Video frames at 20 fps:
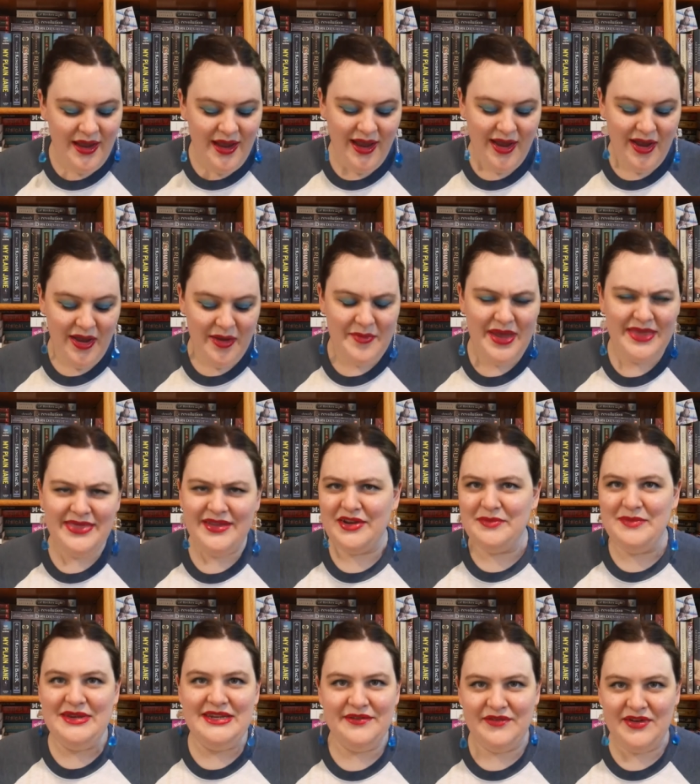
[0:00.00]
um, and there
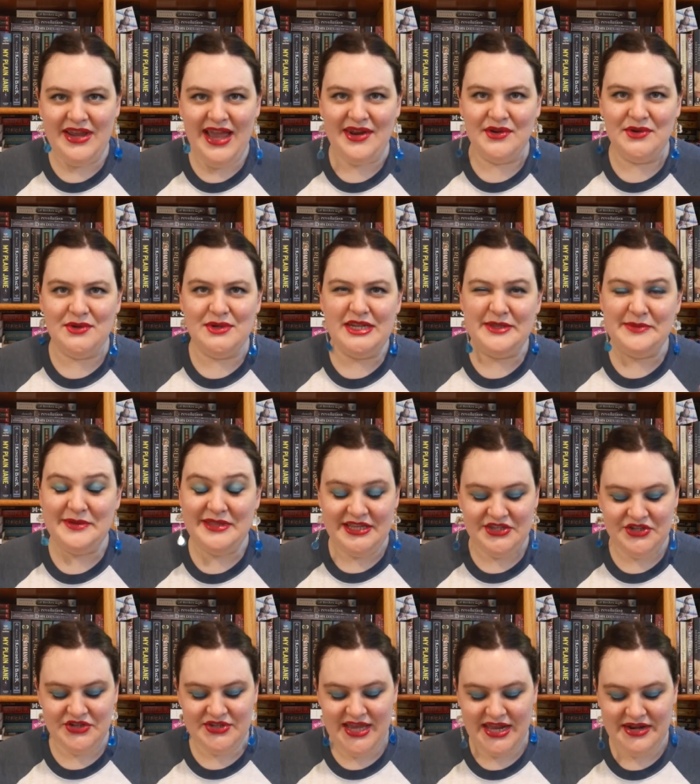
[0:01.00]
can be different categories, but that's
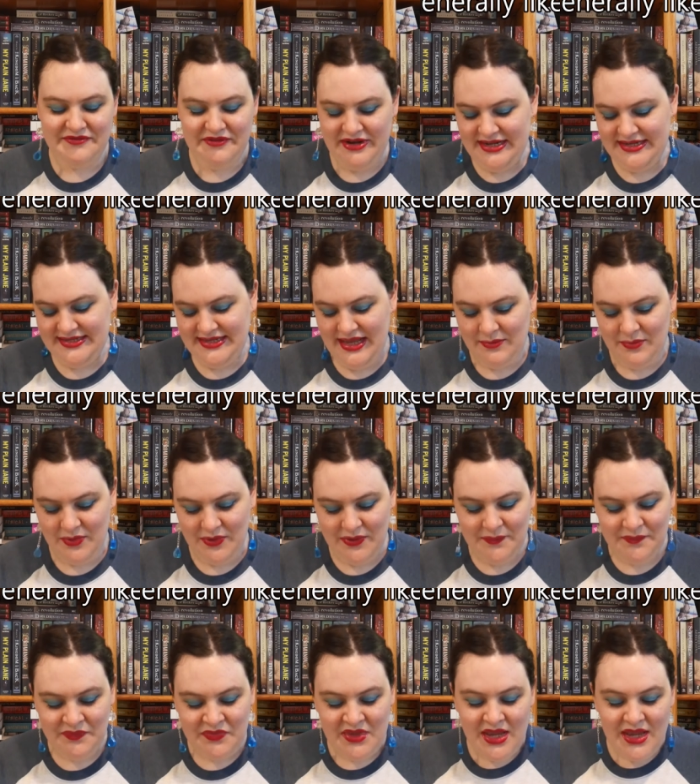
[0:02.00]
just kind of an
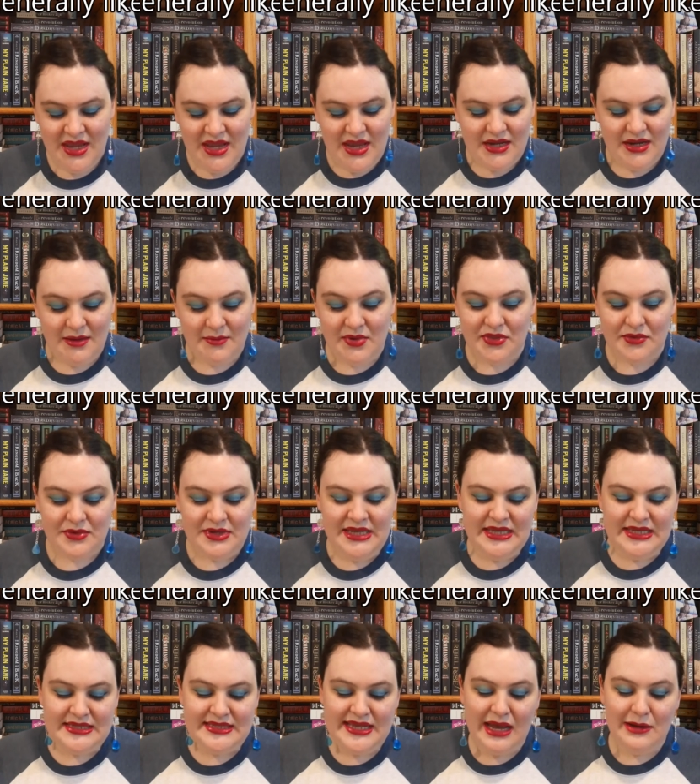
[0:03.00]
example. Number three
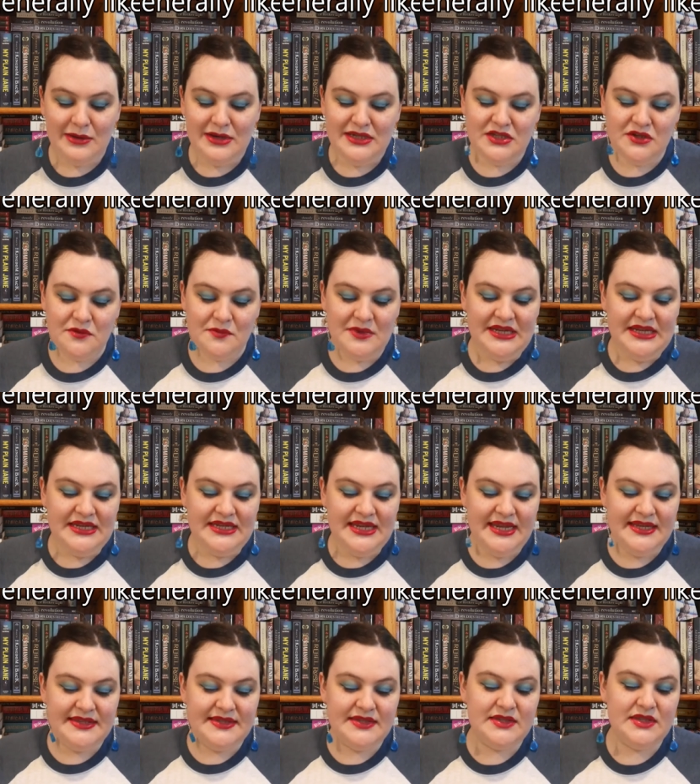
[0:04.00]
is how has your reading
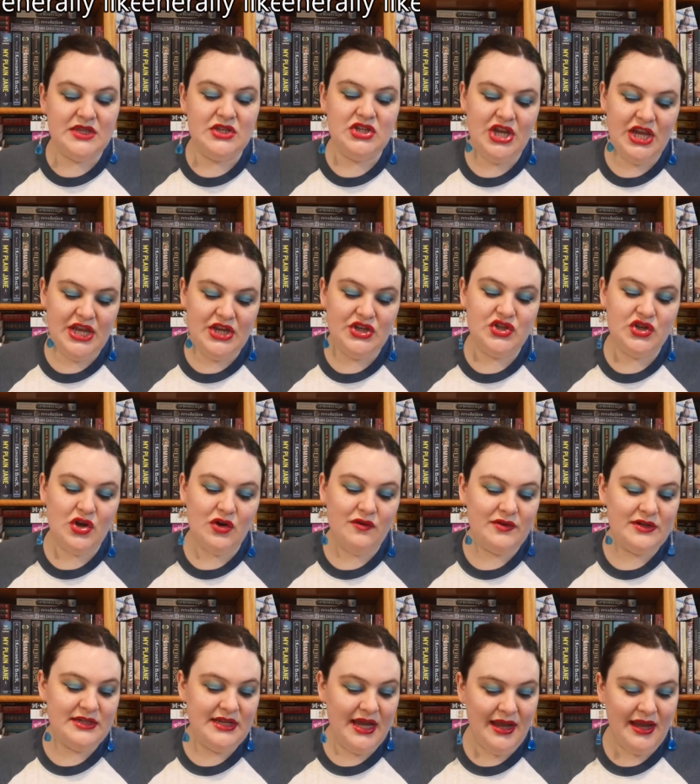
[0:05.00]
tastes changed
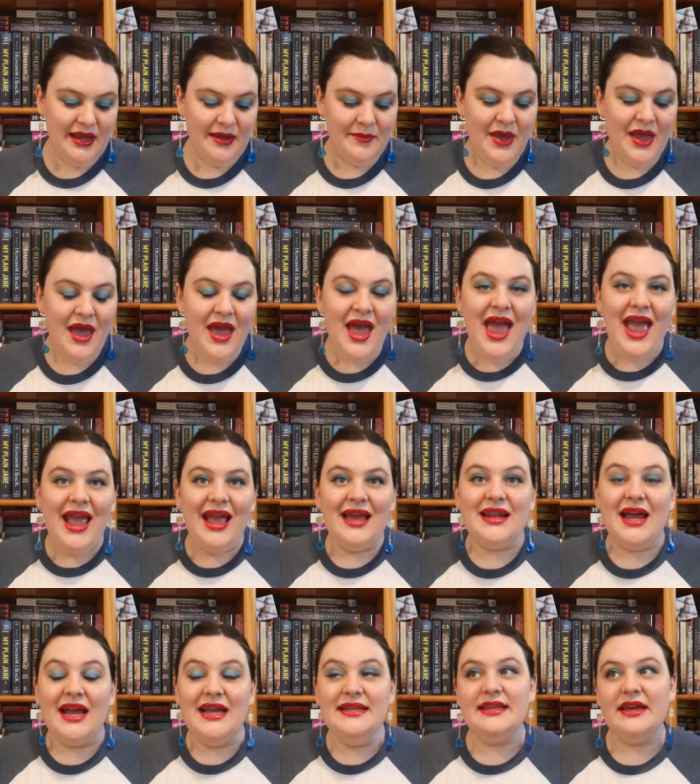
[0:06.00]
over time? And
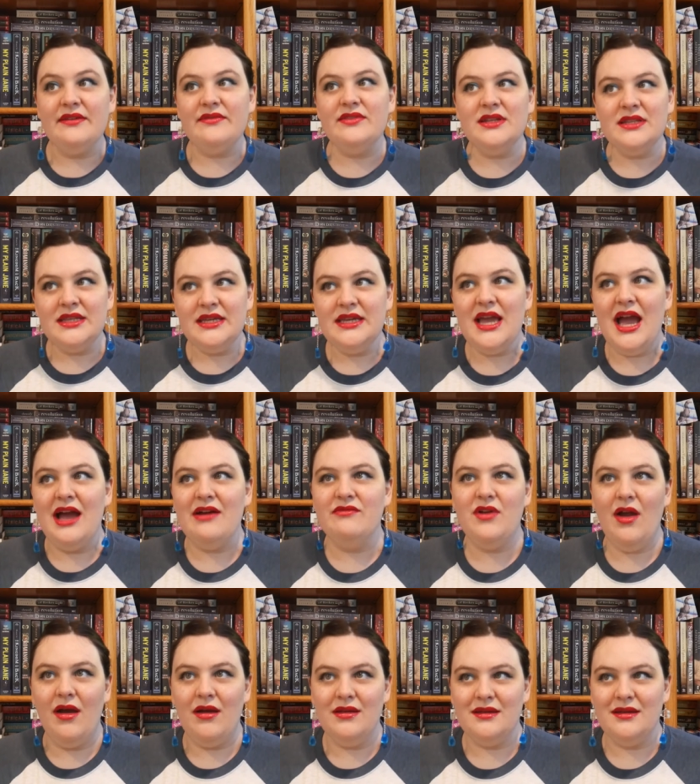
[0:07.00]
I definitely have
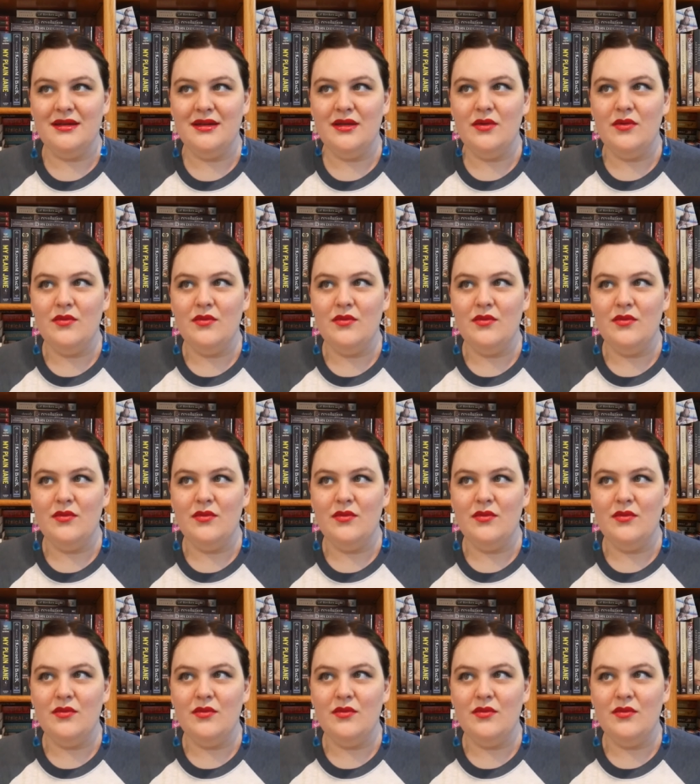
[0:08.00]
gotten